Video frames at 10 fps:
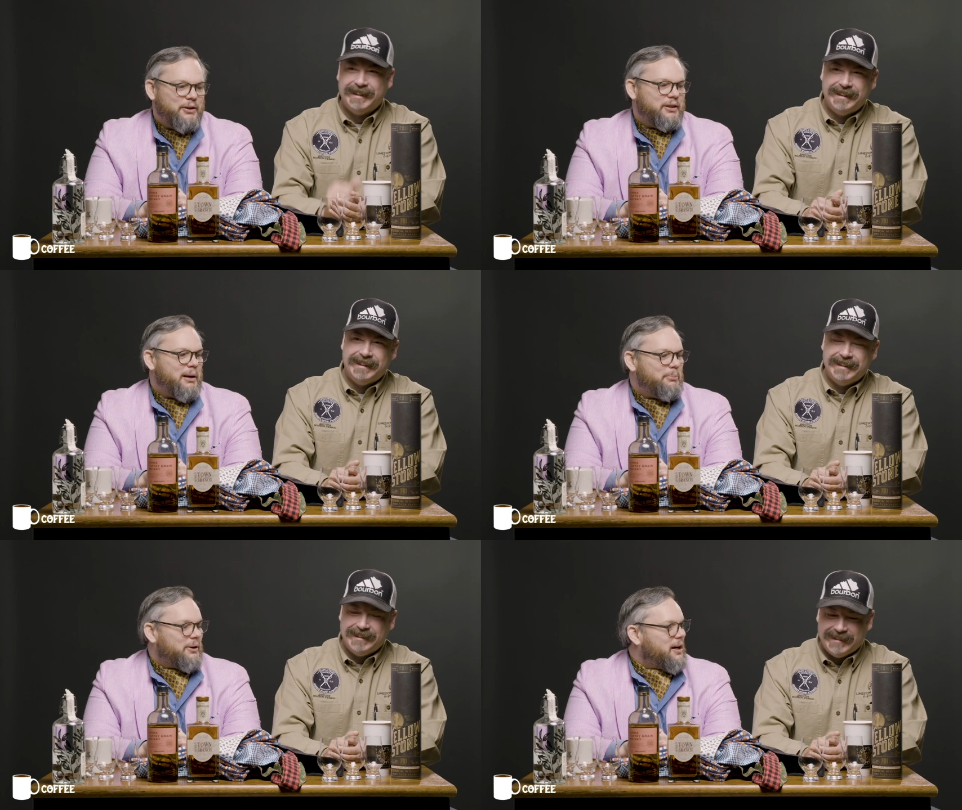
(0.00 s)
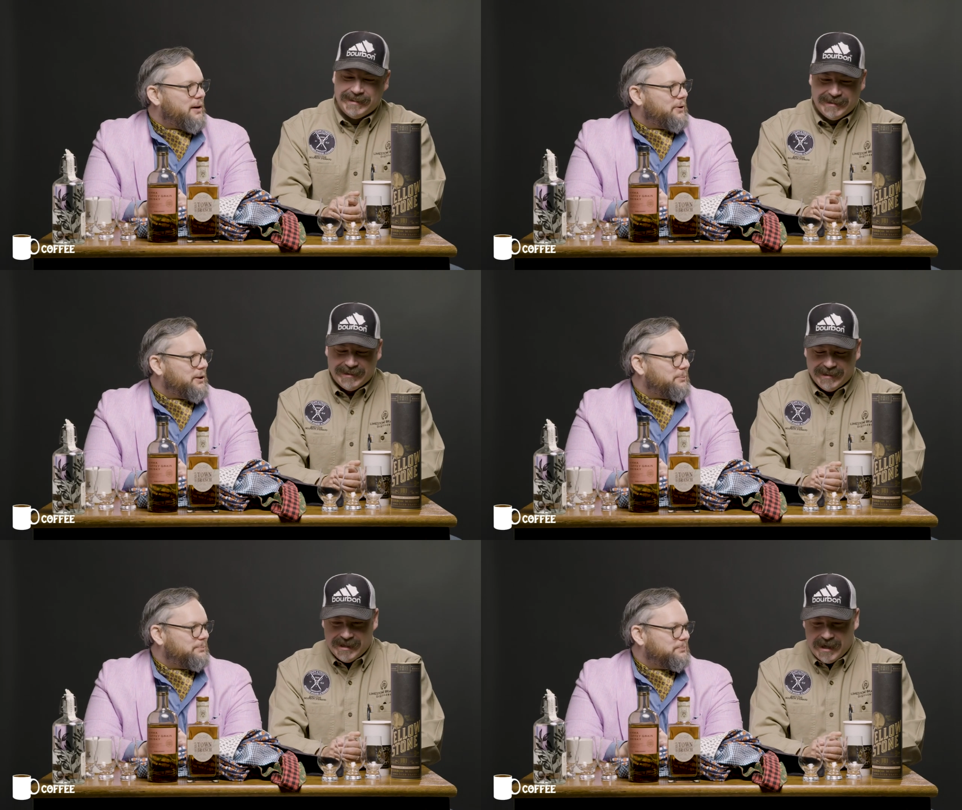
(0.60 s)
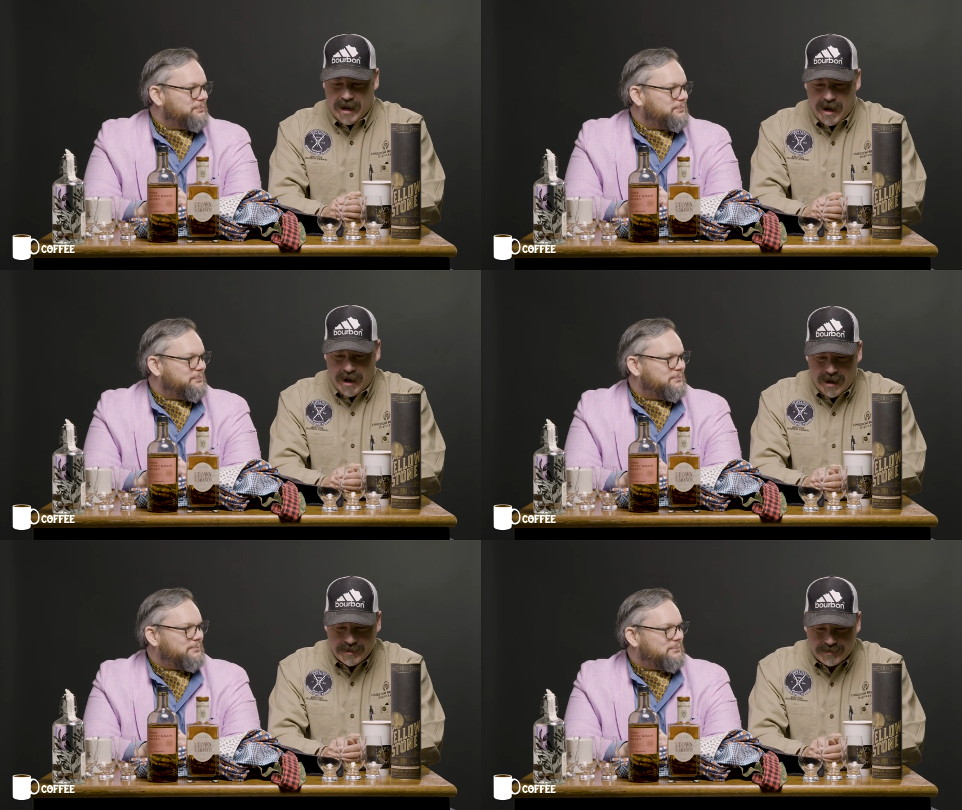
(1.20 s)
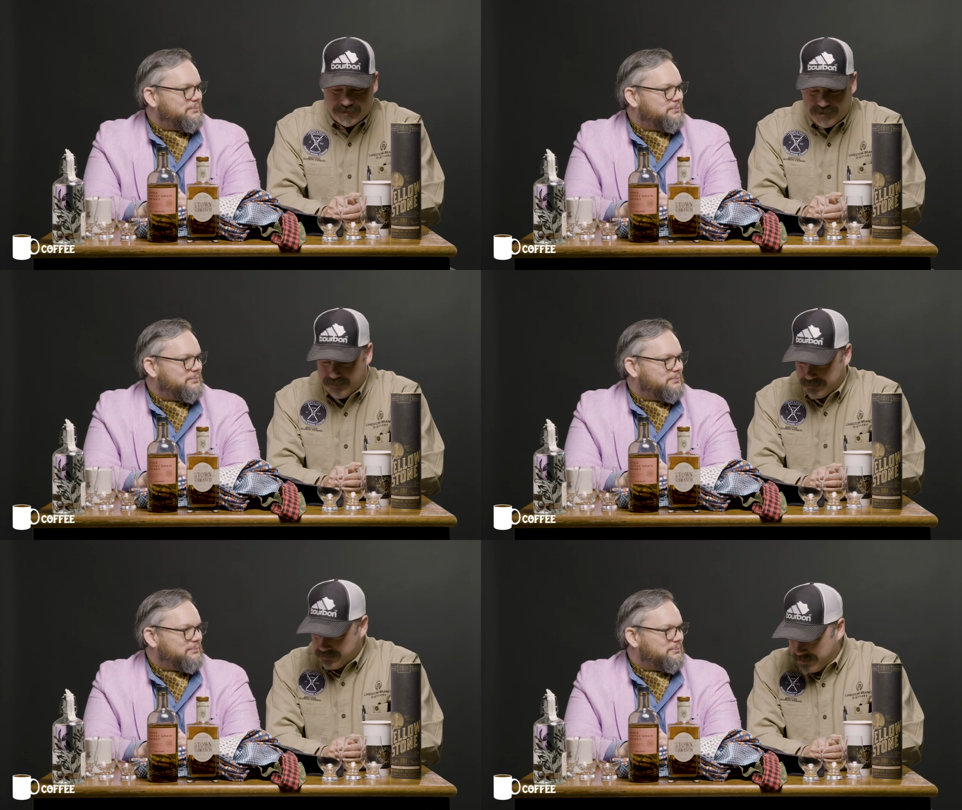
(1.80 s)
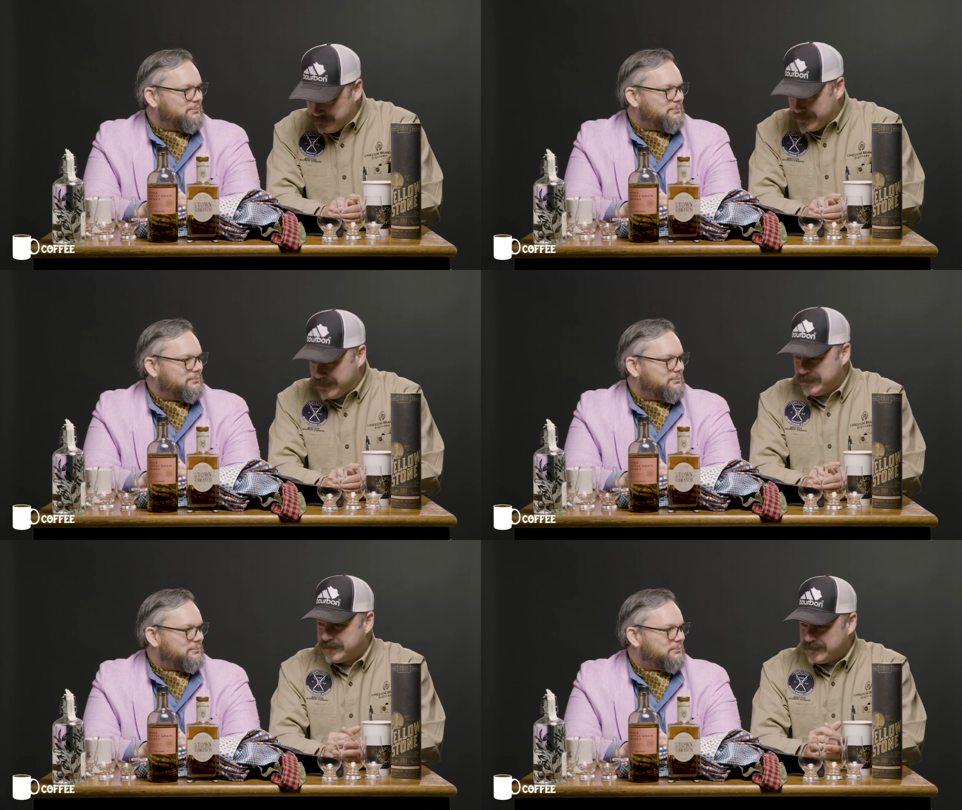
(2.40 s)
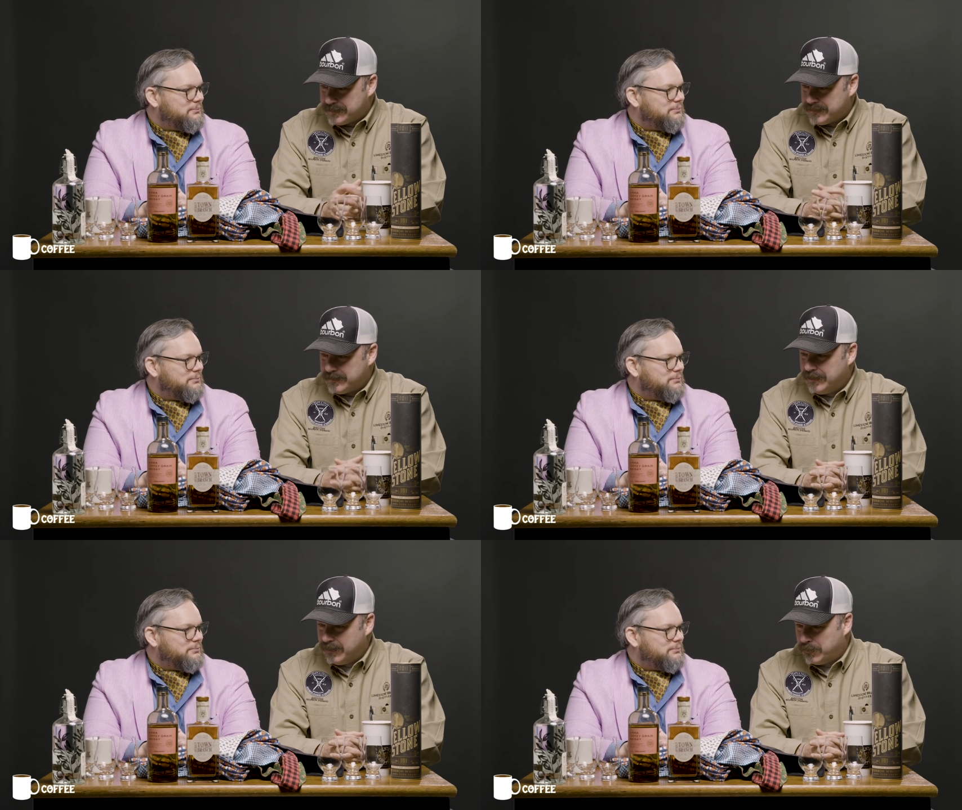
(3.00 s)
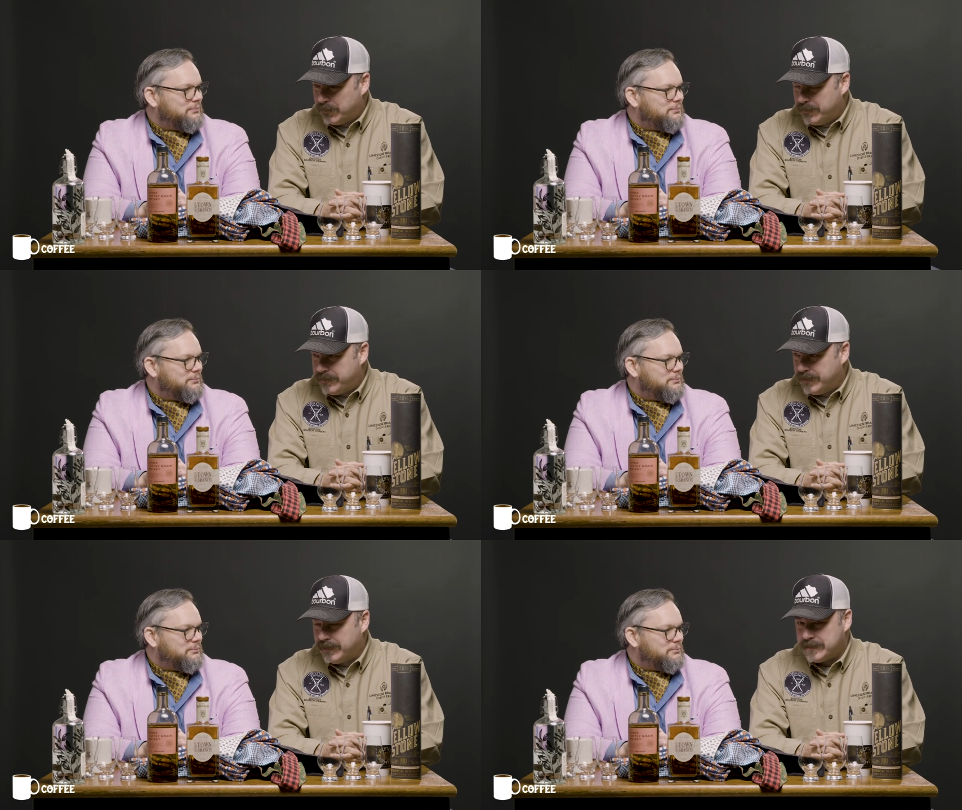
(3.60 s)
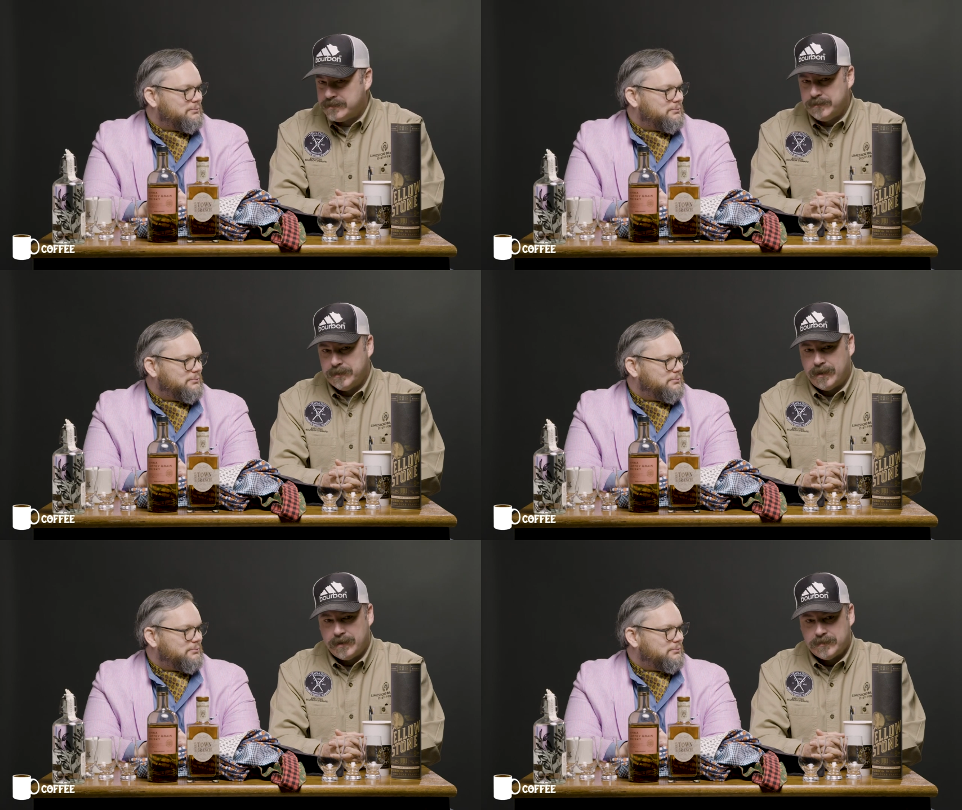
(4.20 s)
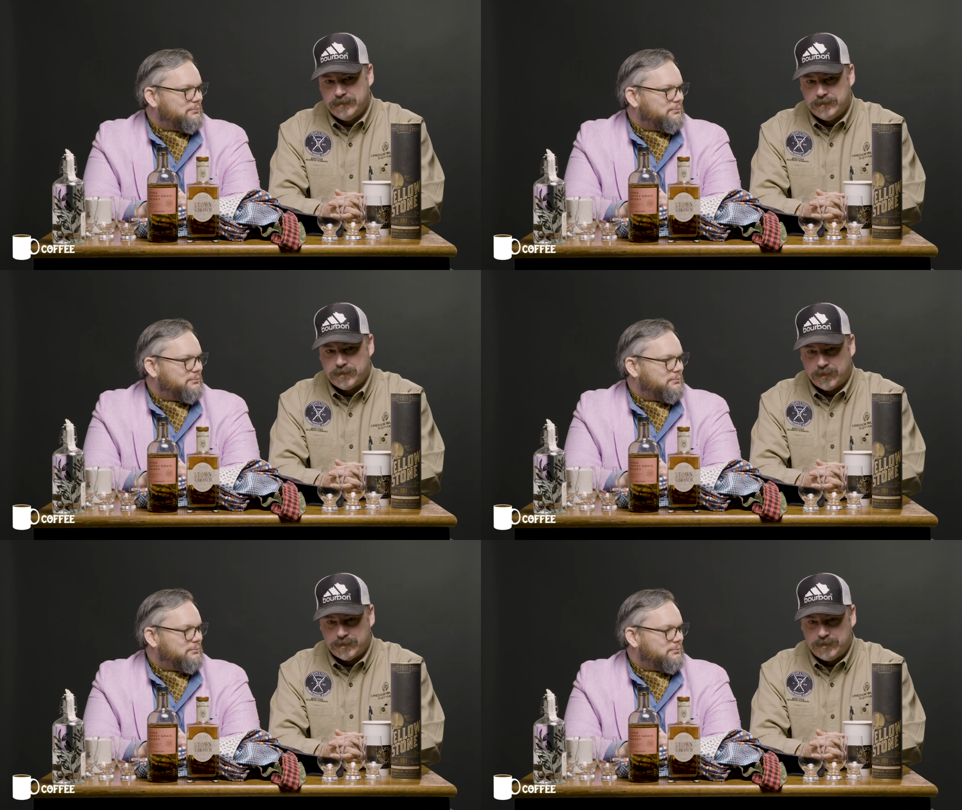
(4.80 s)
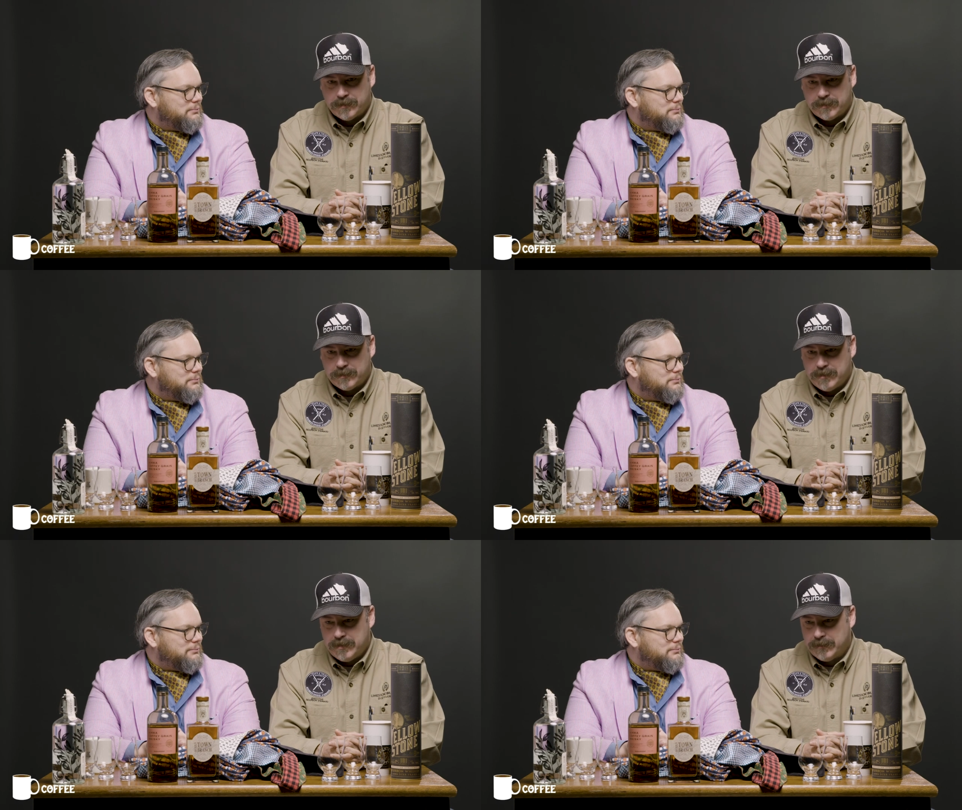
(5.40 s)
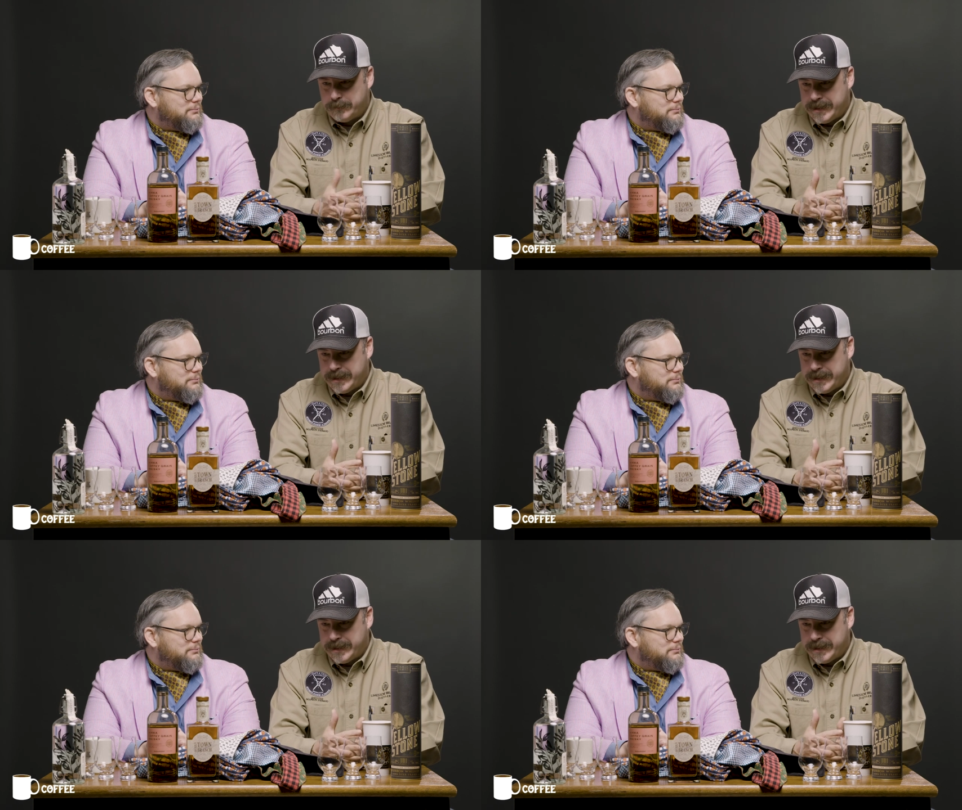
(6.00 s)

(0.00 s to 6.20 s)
Speaker 1: a good cup of coffee?
Speaker 2: Uh, starting out with great beans. Mm -hmm. Number one thing is to uh, to source your your